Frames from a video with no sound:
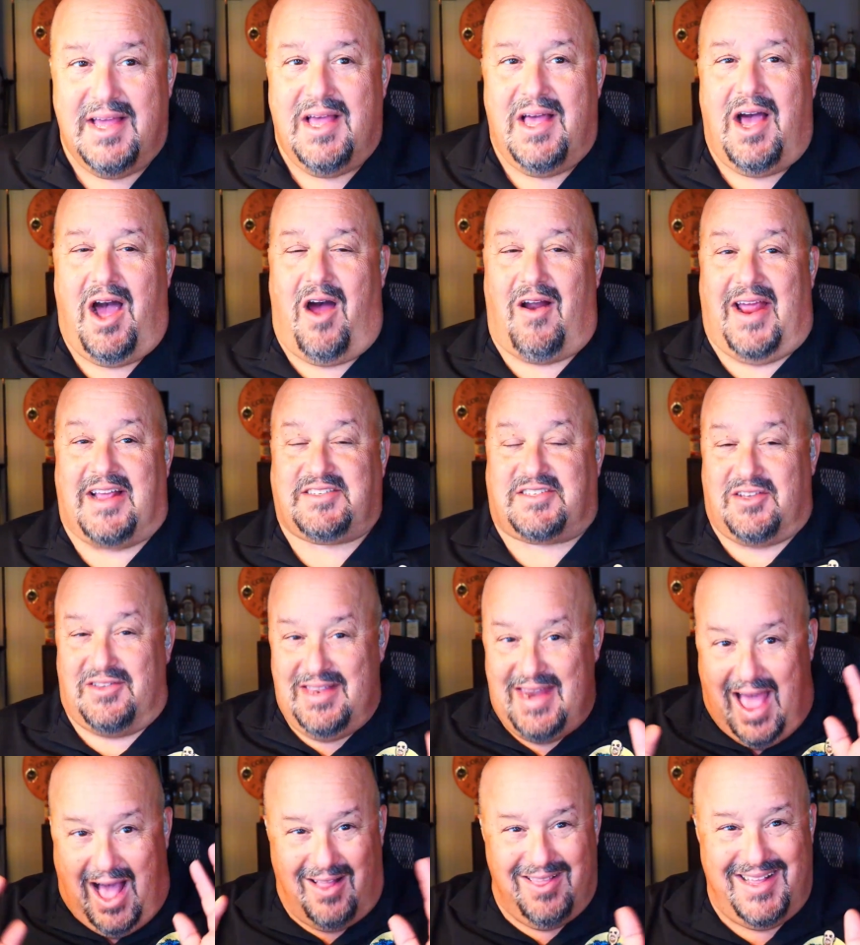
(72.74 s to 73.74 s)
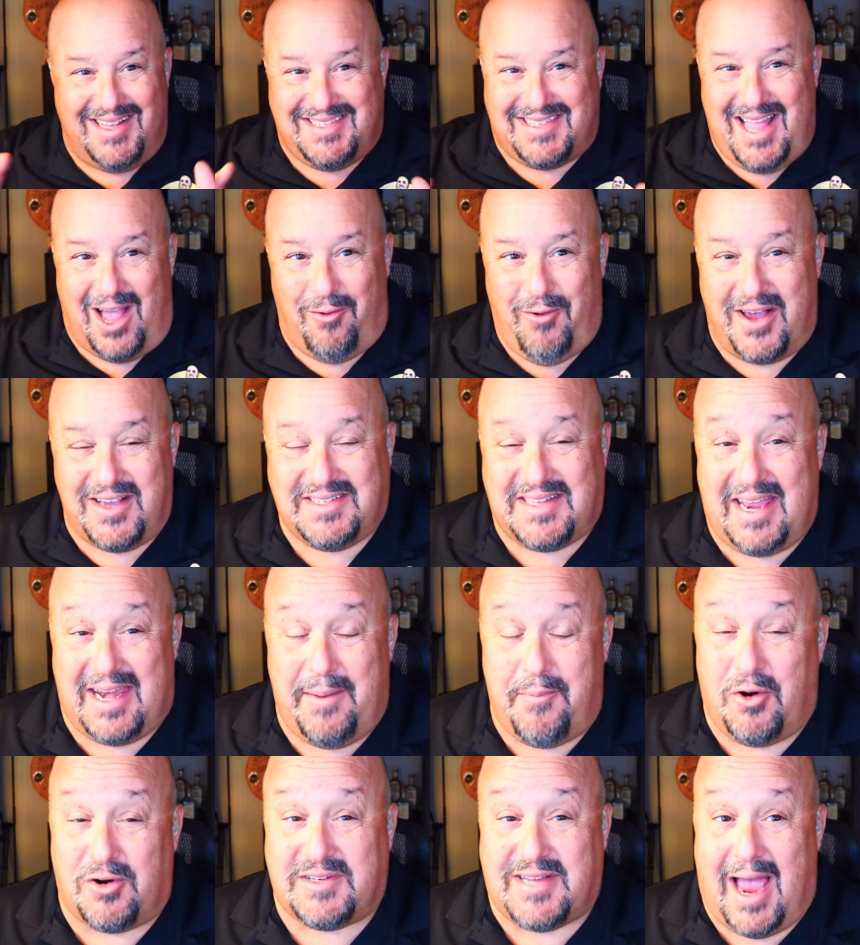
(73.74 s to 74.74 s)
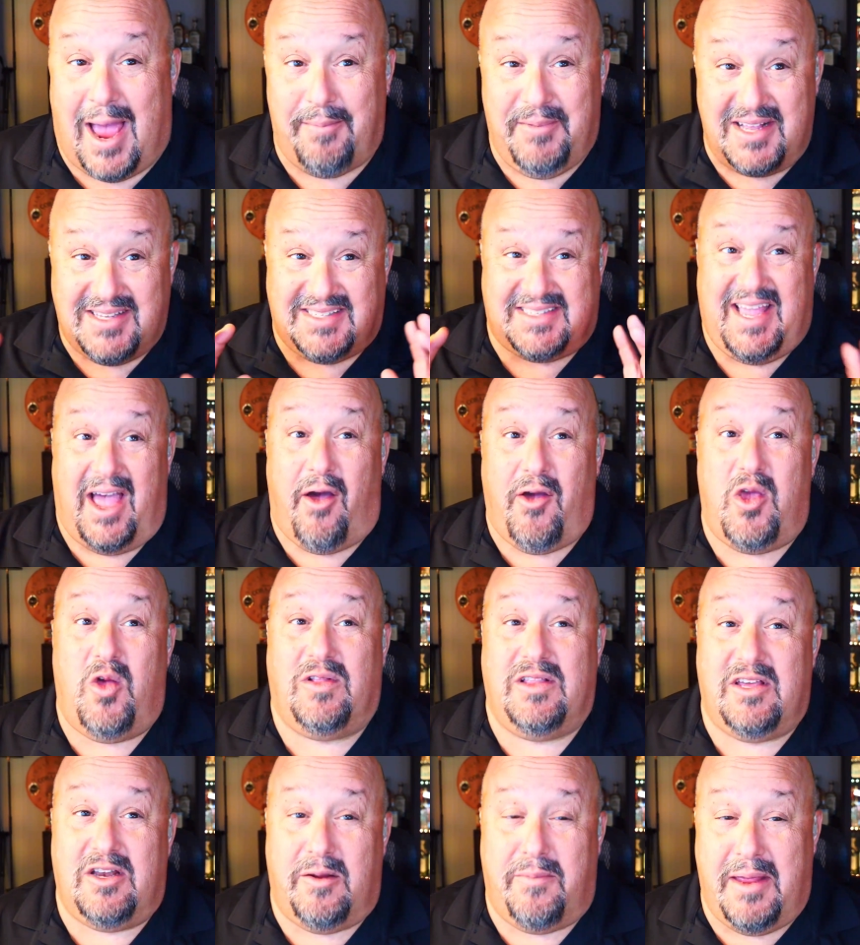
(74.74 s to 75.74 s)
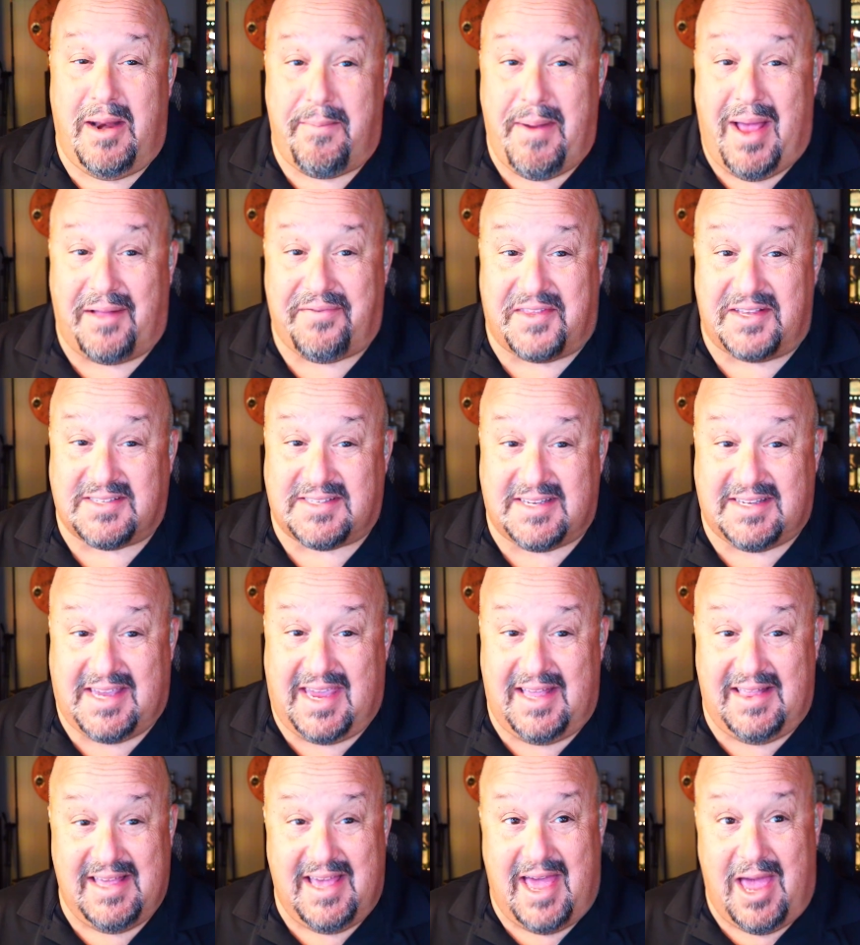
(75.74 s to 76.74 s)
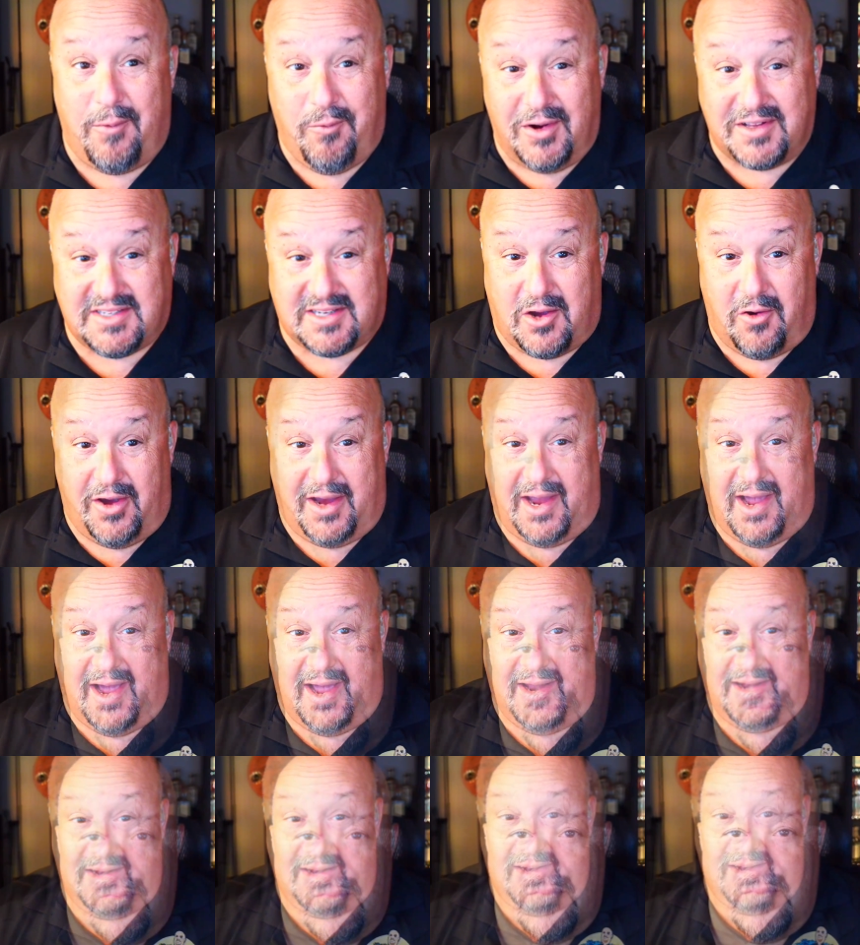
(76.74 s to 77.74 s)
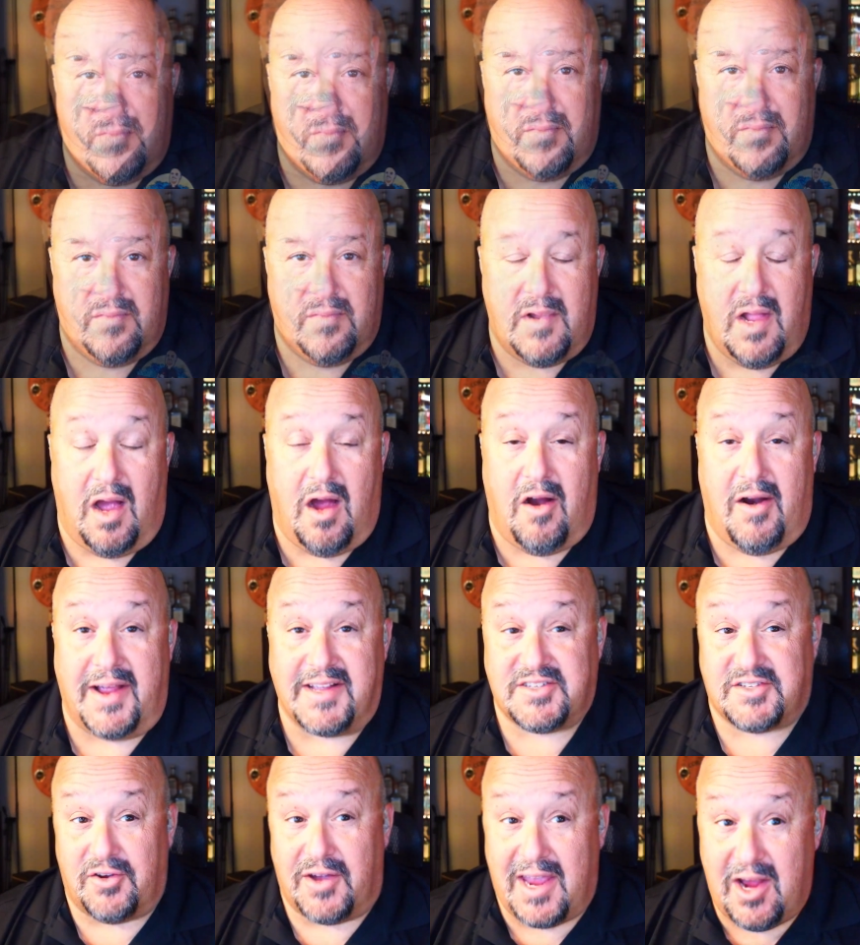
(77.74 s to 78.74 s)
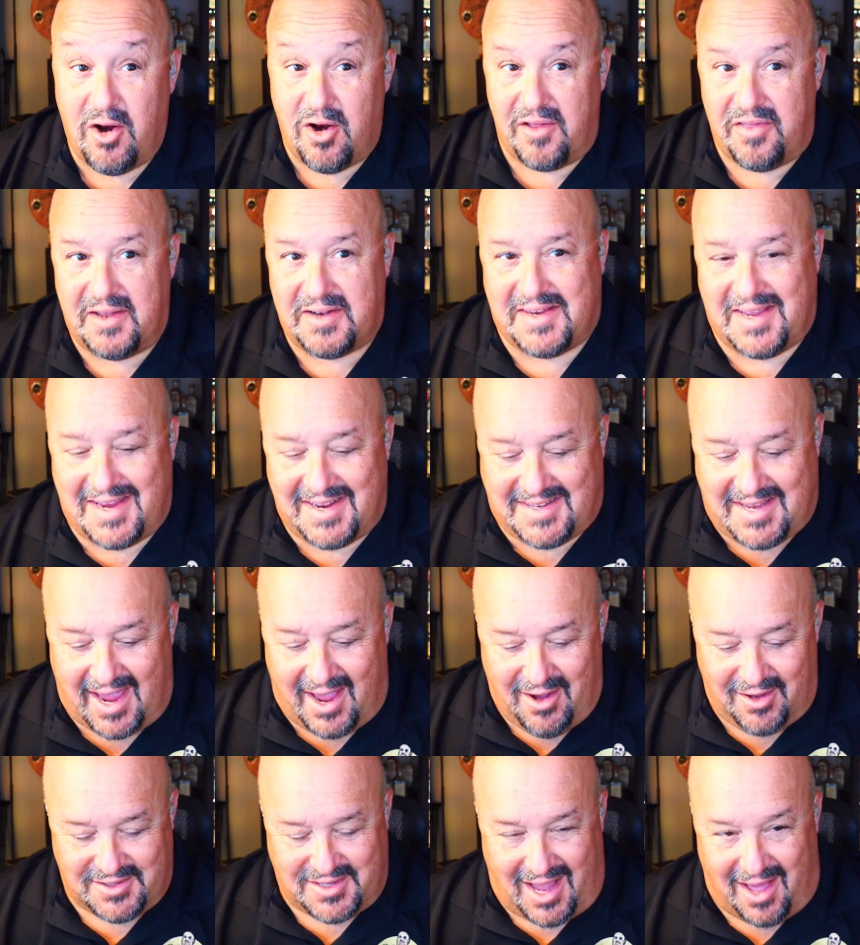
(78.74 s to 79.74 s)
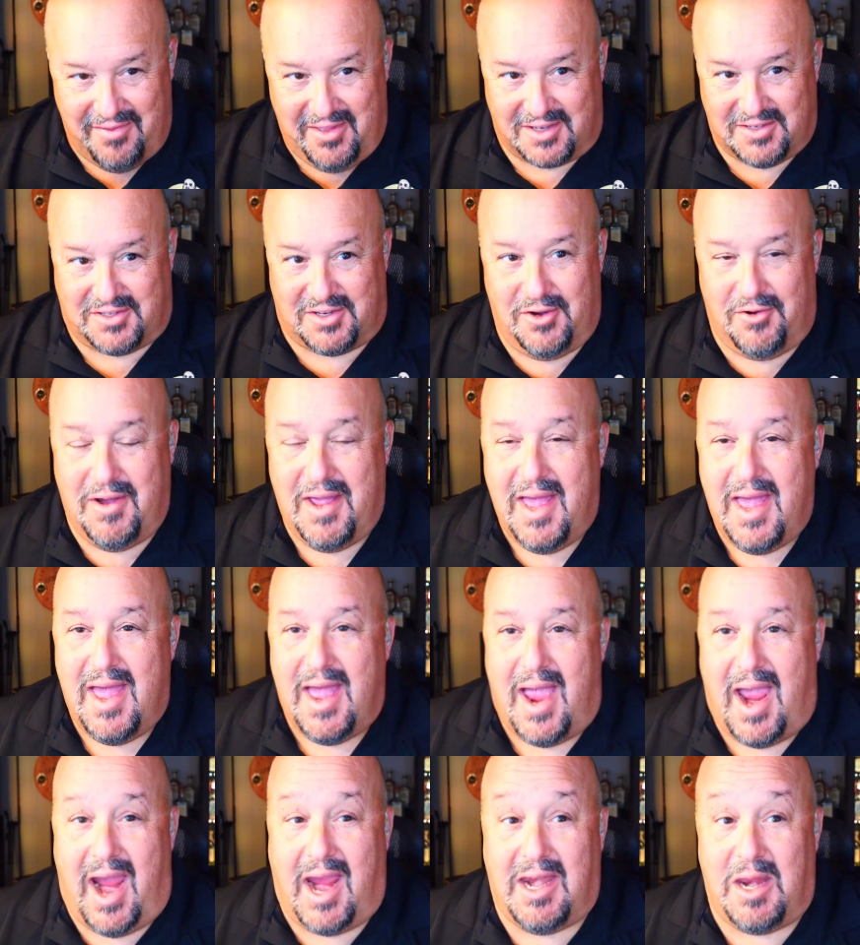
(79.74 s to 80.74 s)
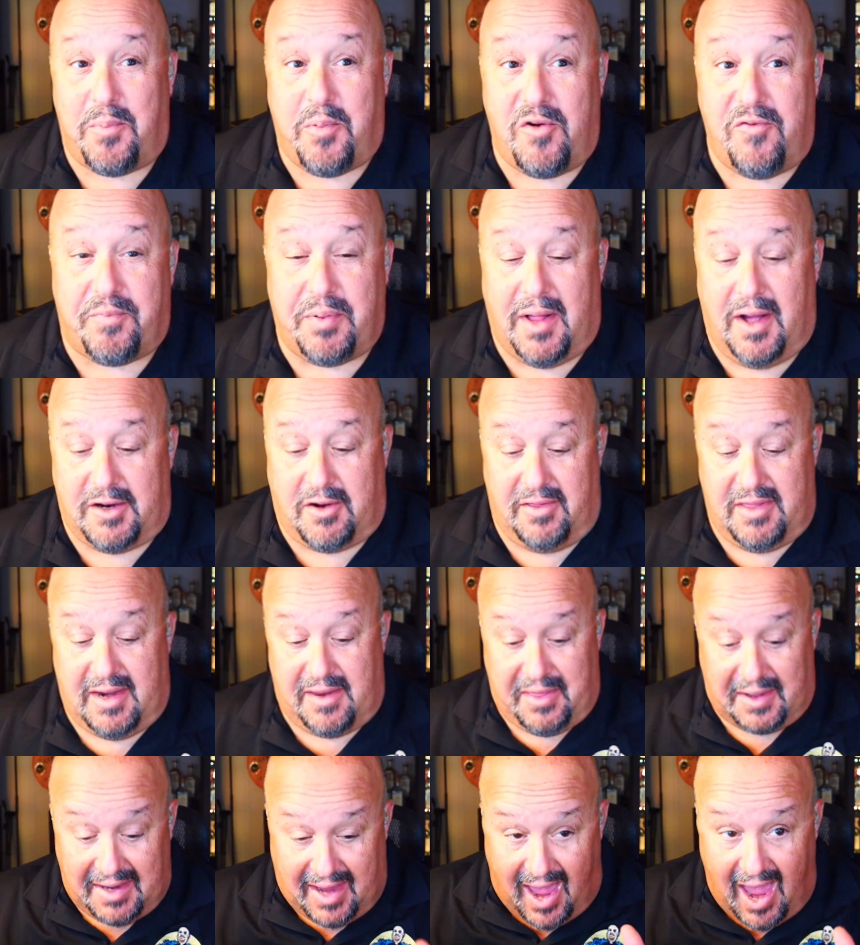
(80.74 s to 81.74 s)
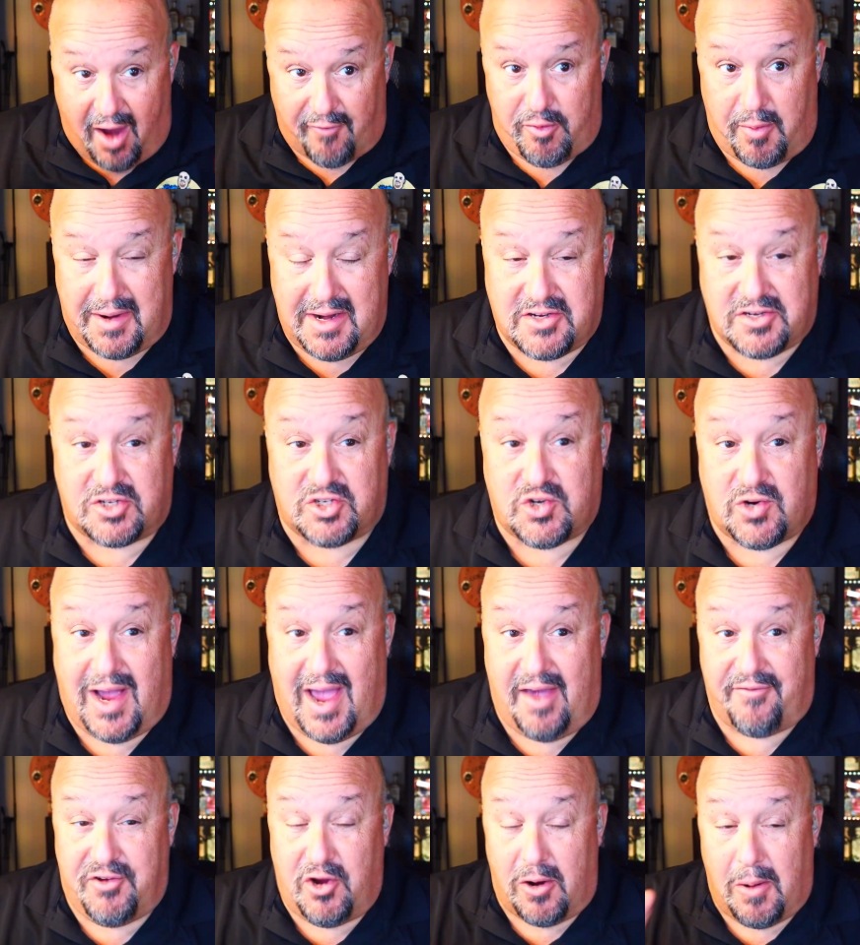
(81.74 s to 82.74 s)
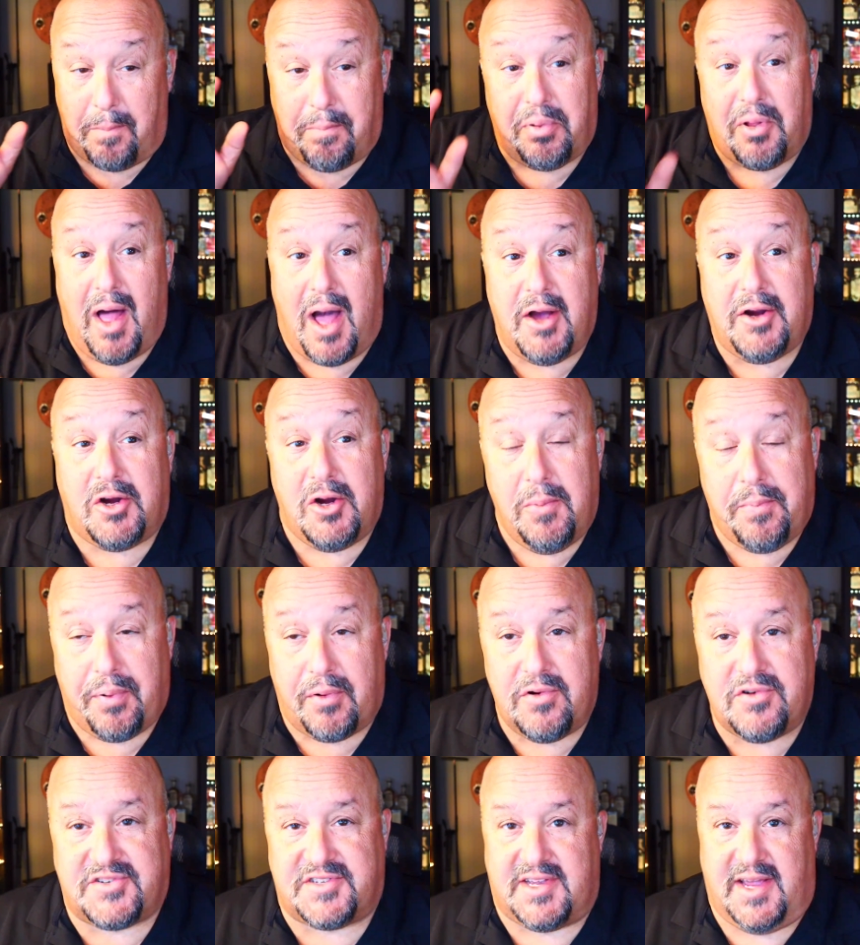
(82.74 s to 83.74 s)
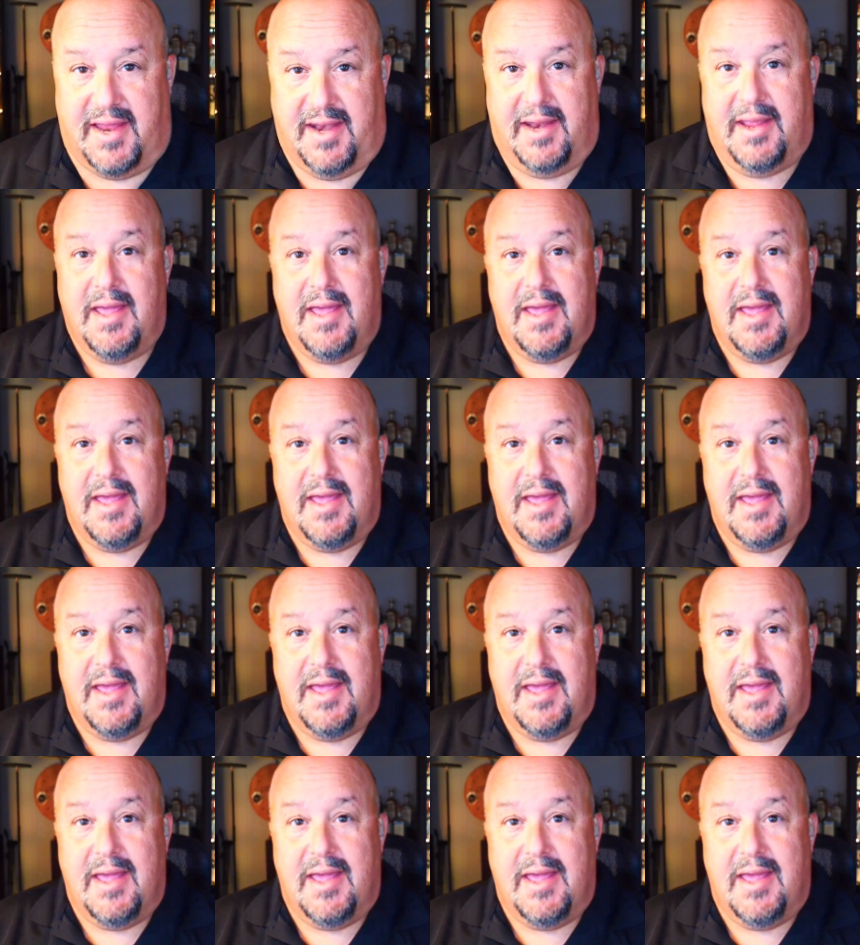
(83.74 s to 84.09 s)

All right, so now let's not waste any more time. Let's tell you a little bit about this tequila and what's going on. All right, so here are the details on this new 80 proof Blanco that I think everybody should try. If you're a Blanco person,